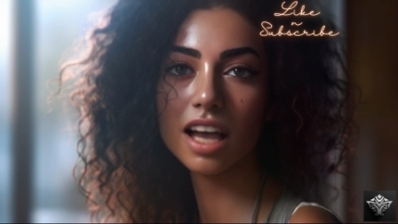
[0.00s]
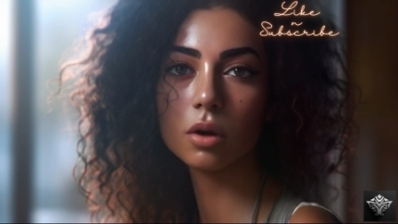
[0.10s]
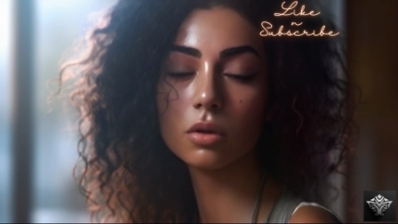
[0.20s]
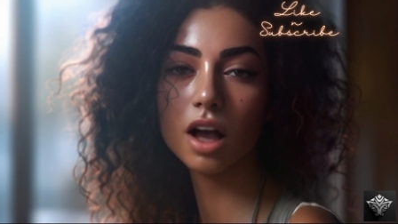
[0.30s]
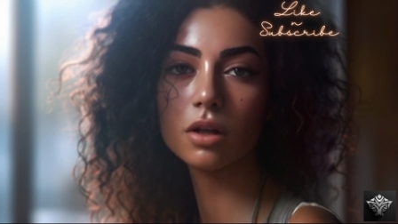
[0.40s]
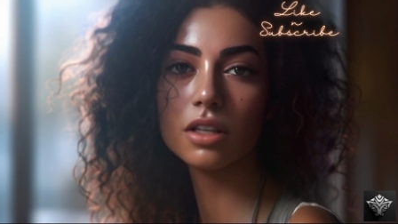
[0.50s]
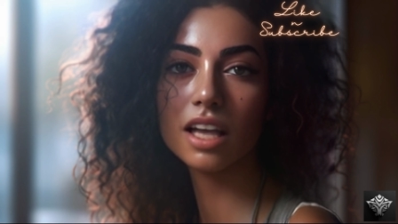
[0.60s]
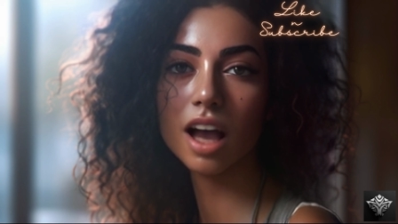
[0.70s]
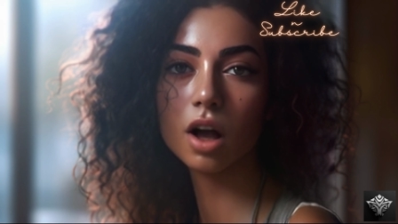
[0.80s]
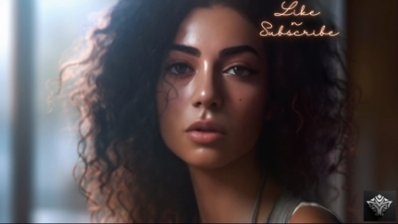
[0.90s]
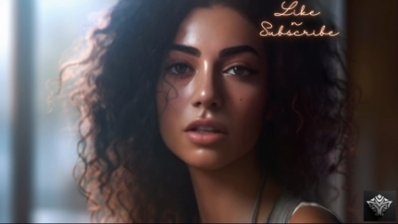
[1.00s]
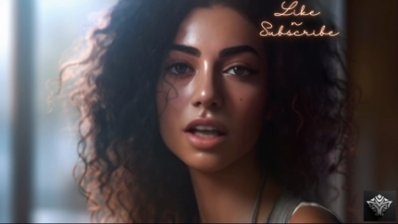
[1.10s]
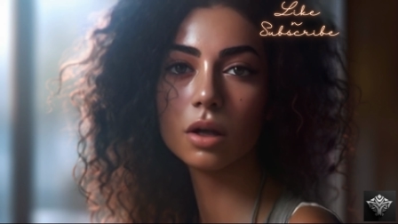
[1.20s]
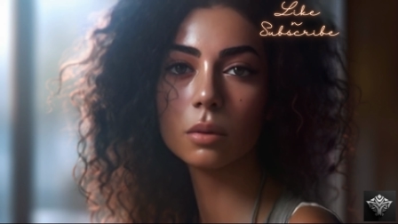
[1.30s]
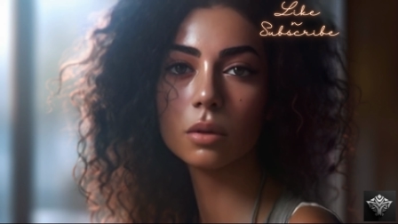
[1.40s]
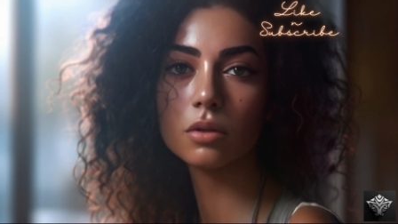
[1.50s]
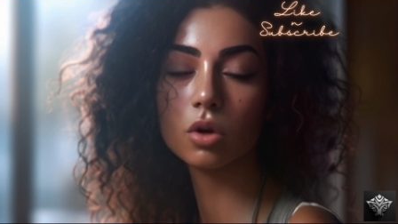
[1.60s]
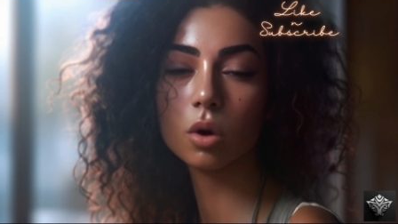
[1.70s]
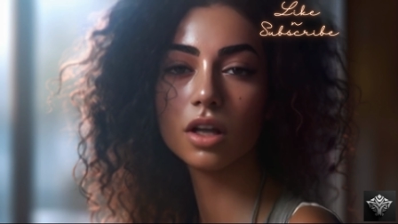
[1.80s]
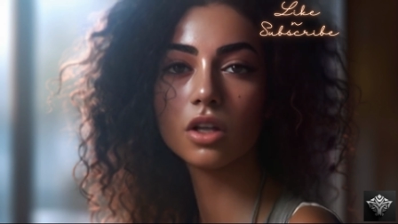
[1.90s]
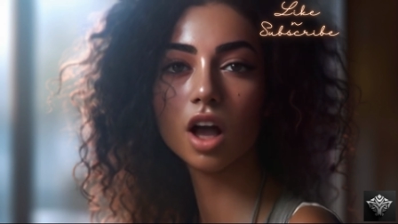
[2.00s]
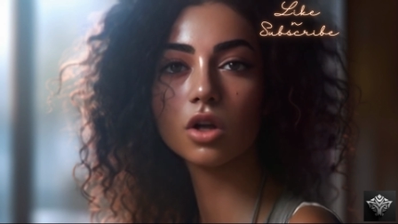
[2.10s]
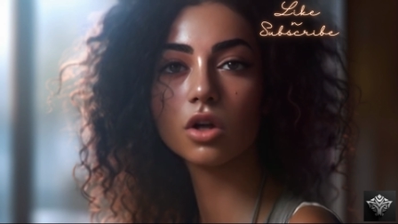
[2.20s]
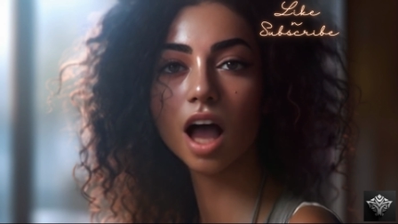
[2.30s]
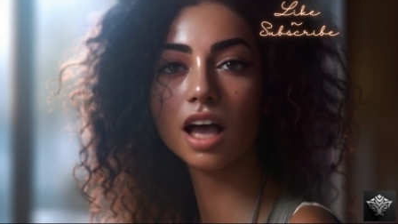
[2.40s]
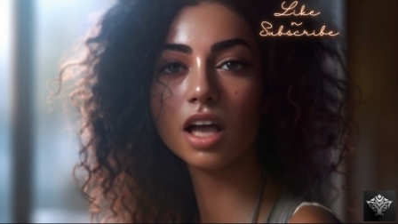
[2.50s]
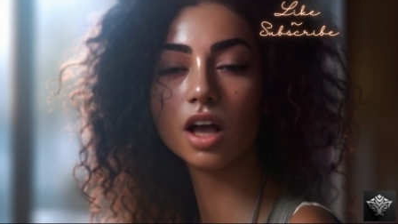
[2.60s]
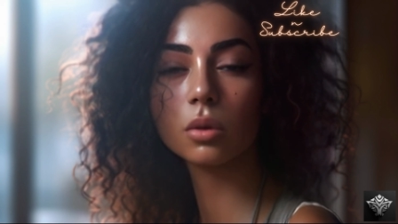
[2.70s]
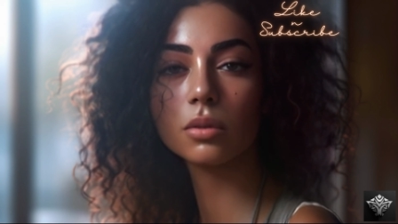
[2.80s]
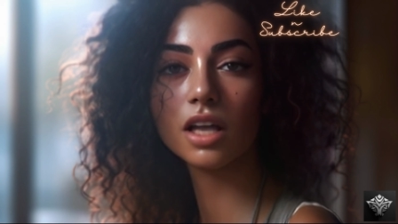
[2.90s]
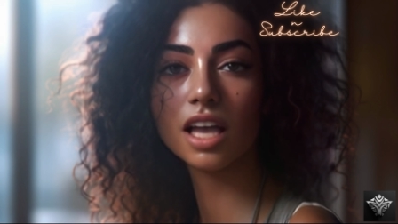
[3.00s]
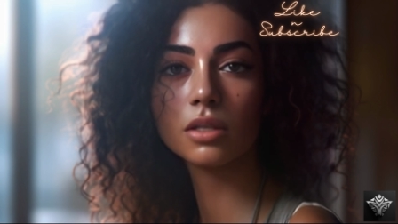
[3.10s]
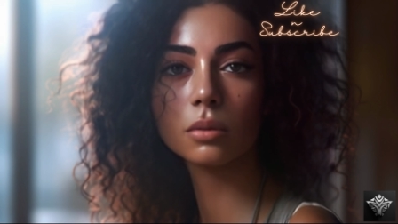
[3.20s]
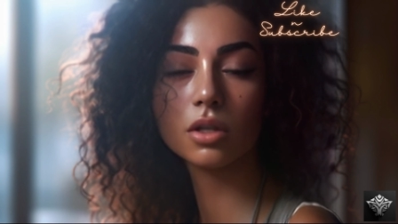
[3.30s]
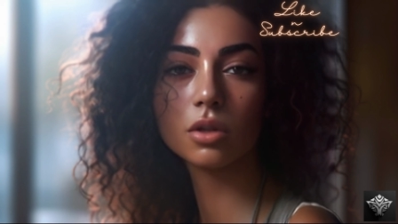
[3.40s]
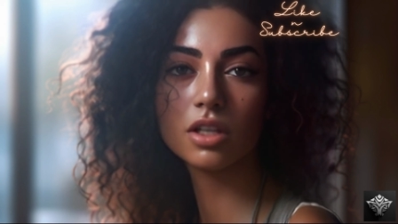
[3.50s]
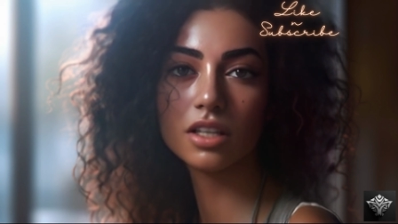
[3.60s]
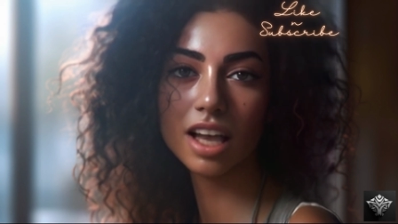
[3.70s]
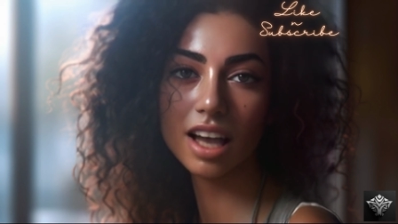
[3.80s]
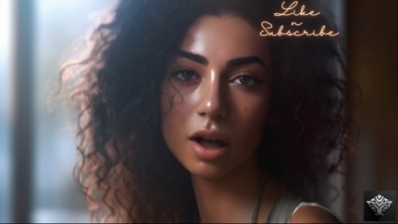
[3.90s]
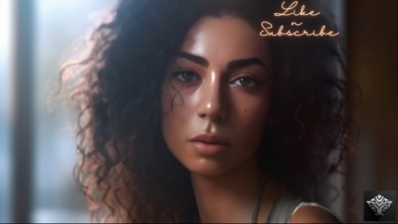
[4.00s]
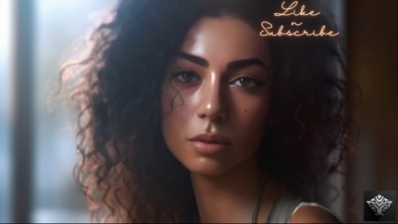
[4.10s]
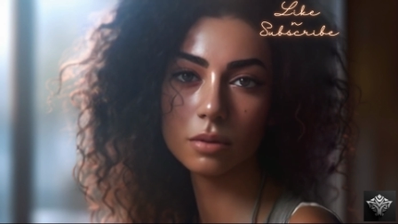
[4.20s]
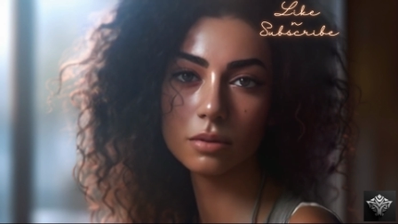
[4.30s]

it out without an account, but if you want longer audio, it's better to sign up.